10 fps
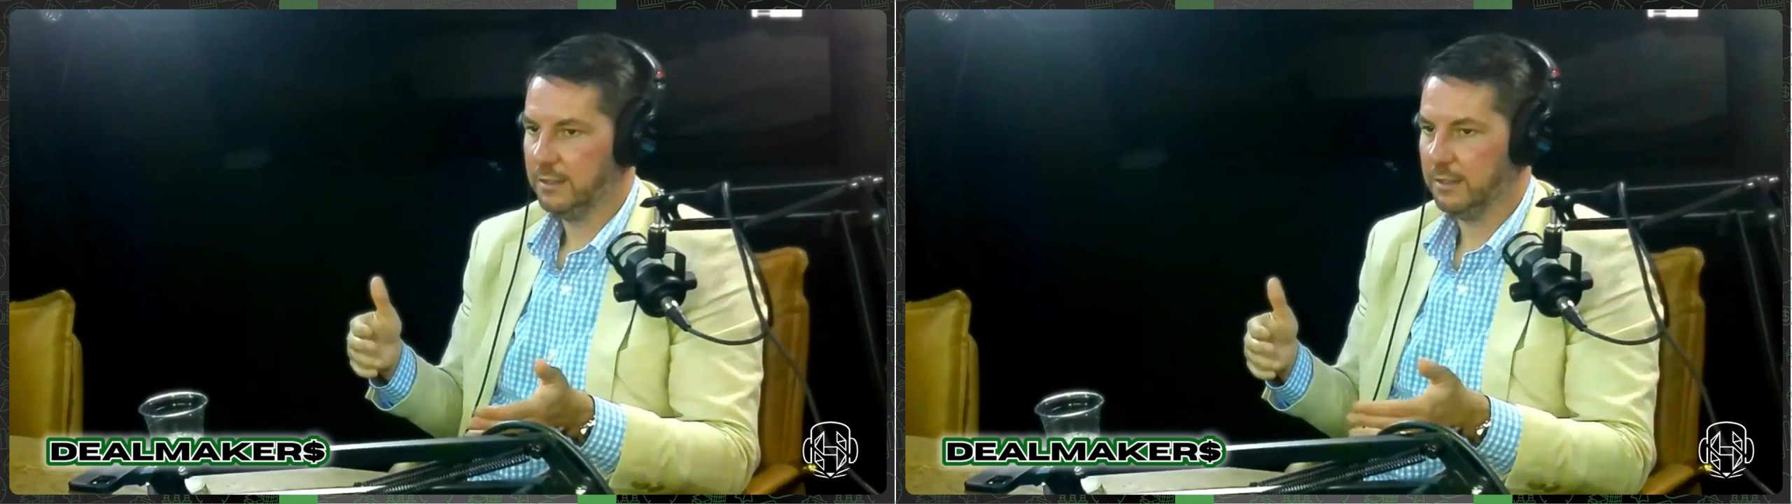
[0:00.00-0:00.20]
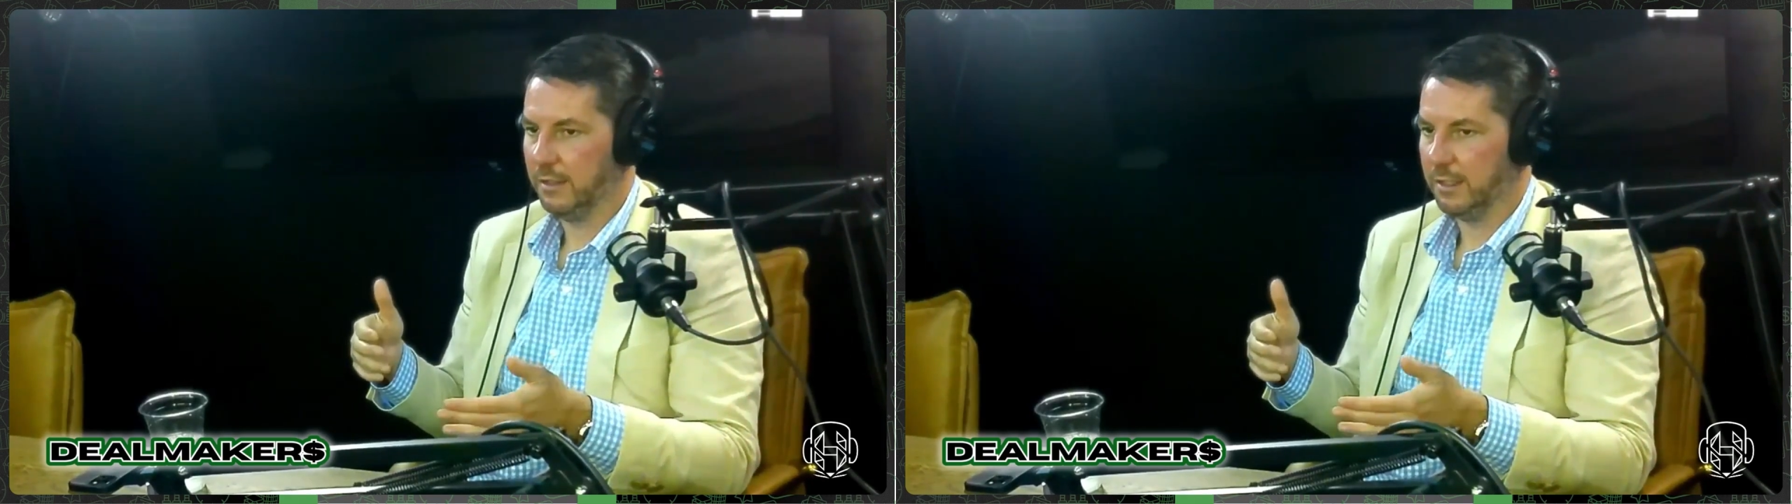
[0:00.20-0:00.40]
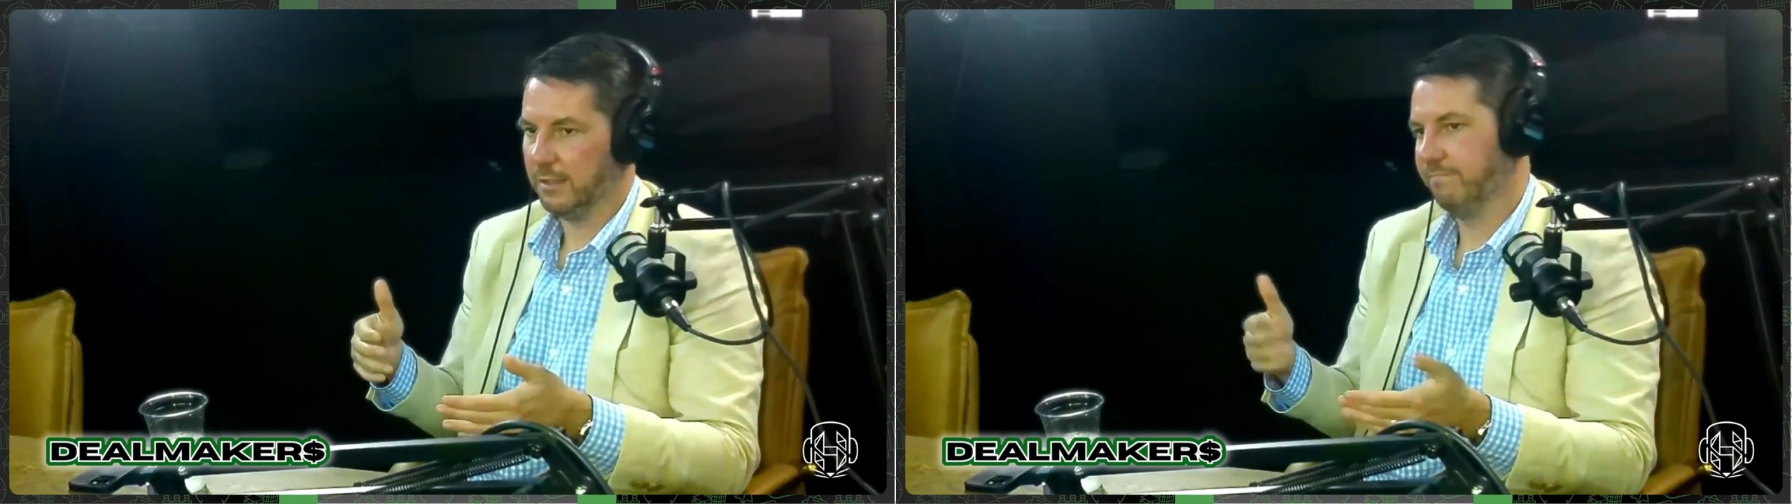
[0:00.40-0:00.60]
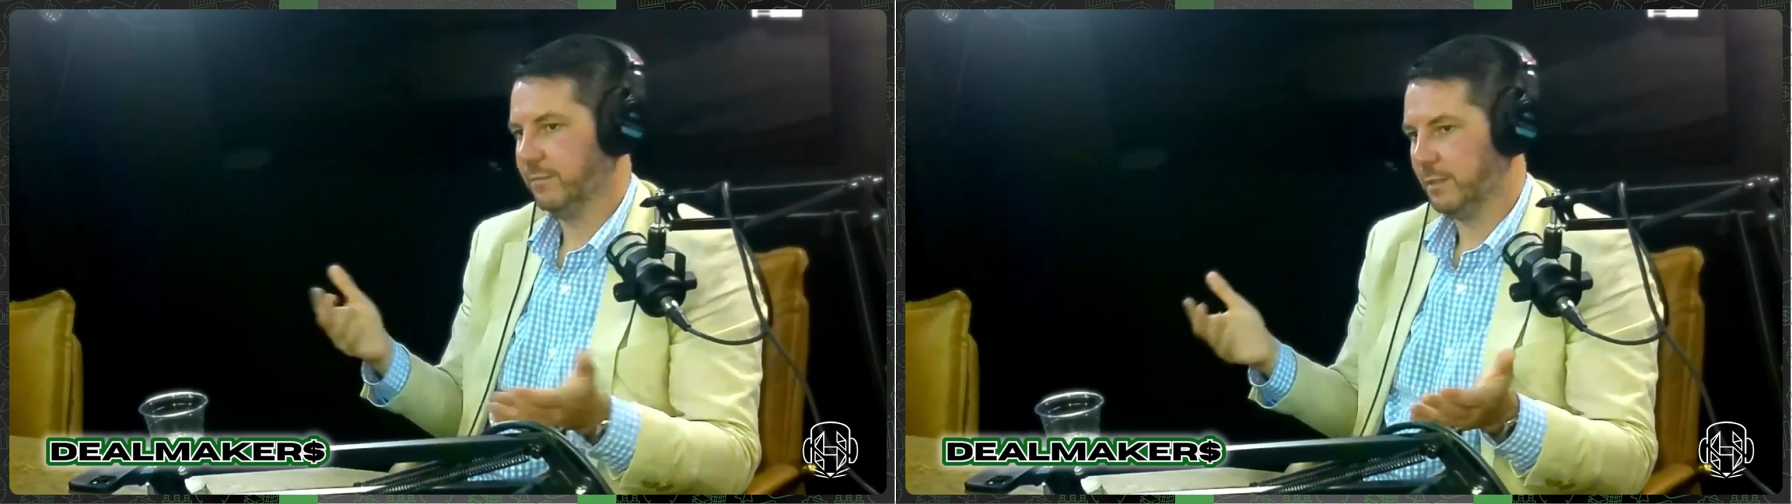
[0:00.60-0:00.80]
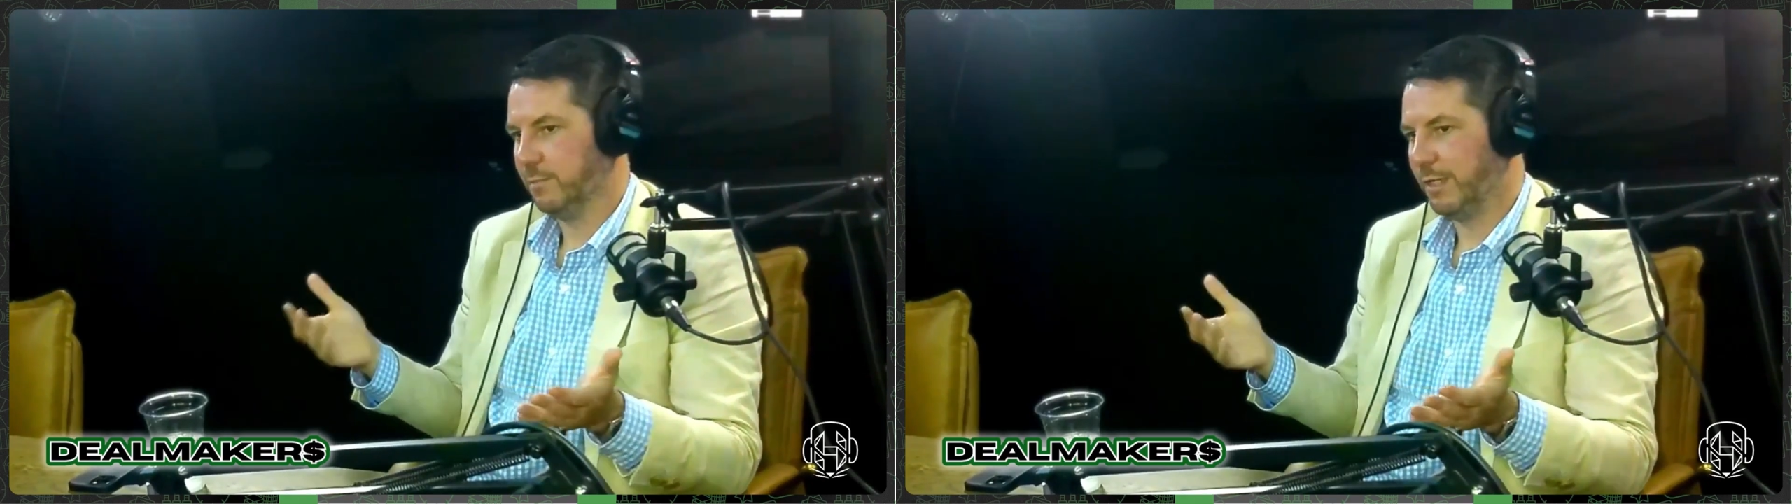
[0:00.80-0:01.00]
So, like,
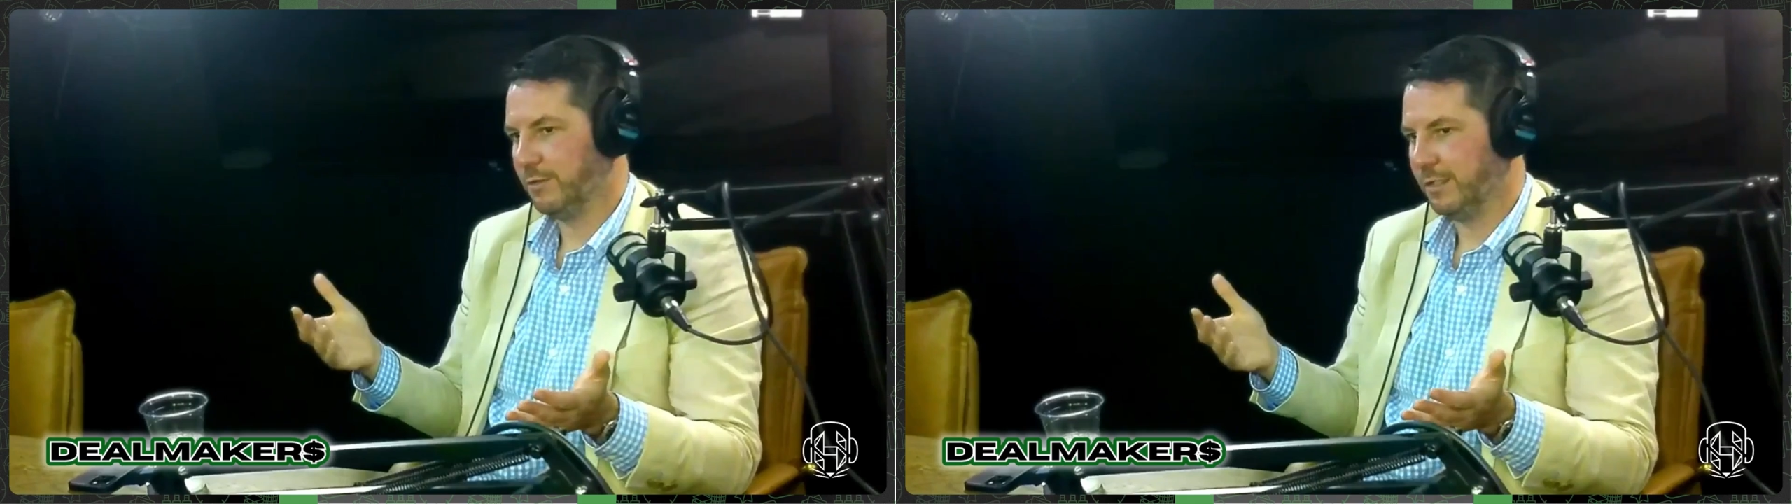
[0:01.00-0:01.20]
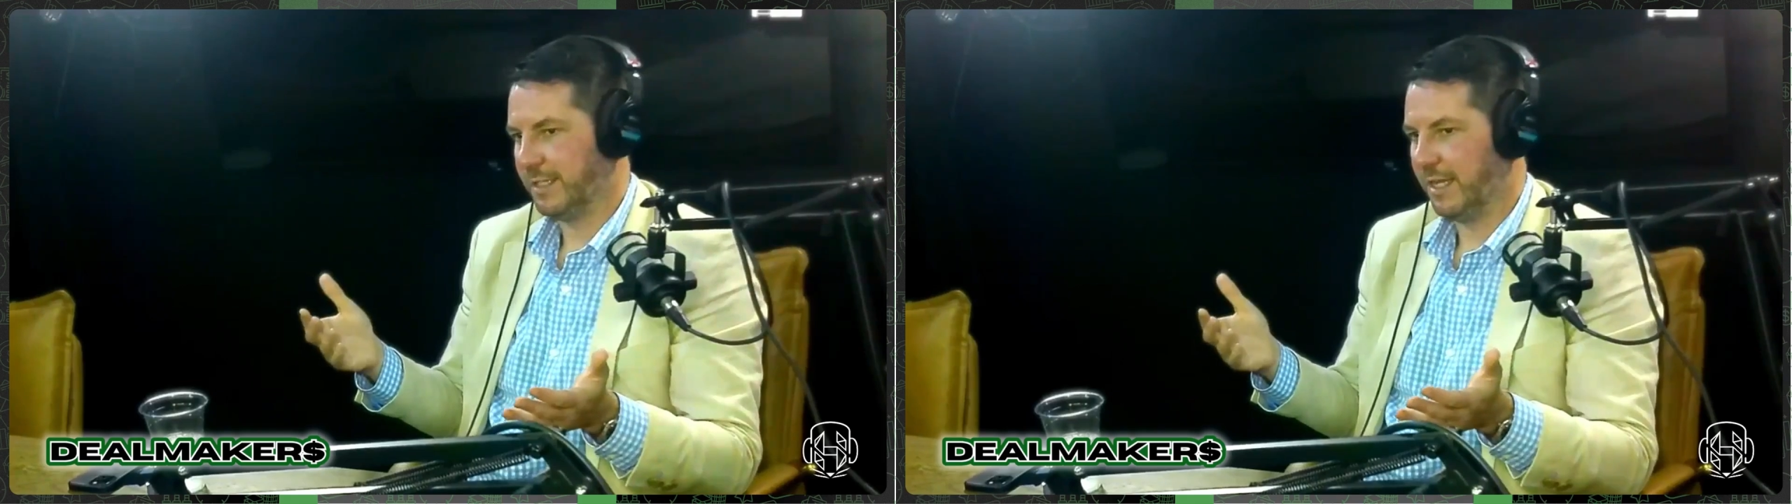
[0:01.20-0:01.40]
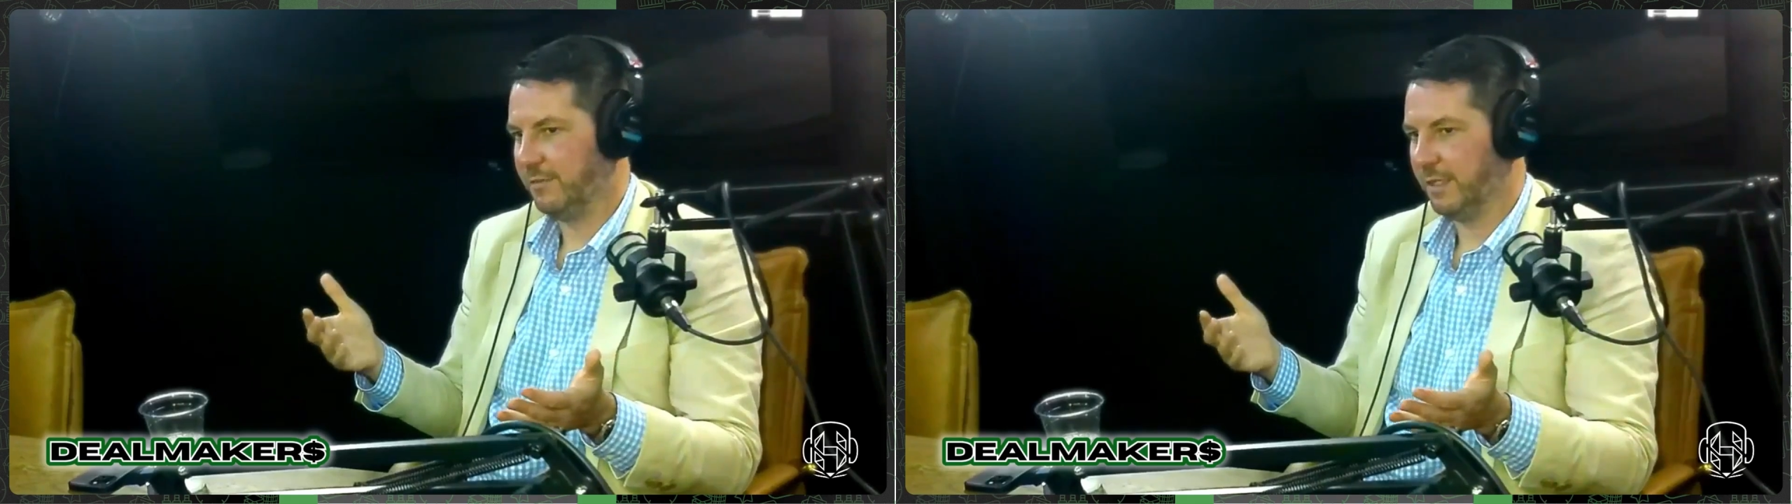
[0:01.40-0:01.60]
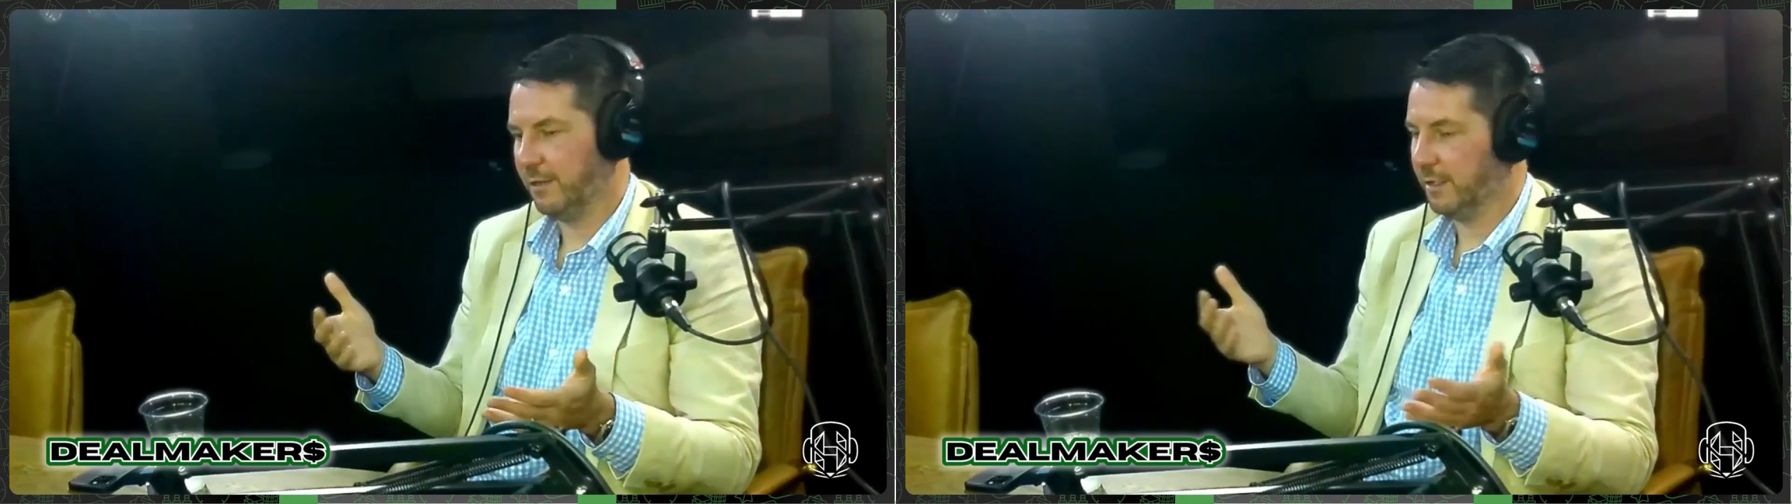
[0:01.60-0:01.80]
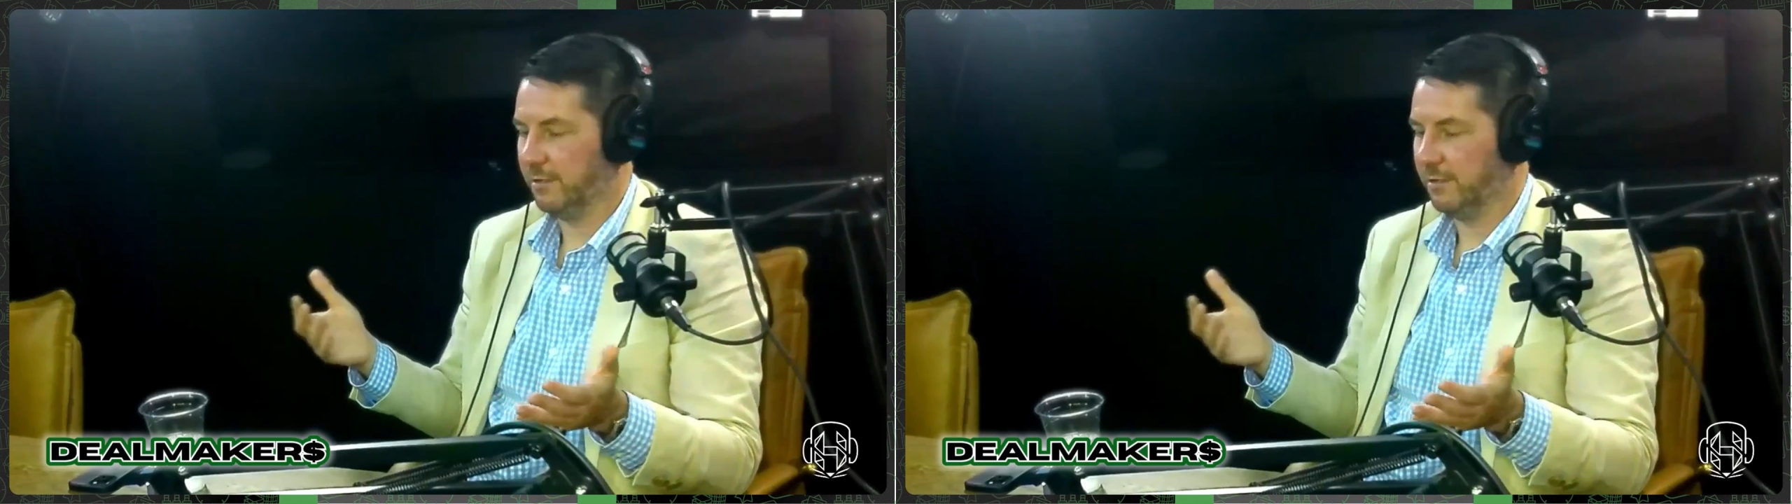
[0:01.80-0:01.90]
dispensary is kind of like,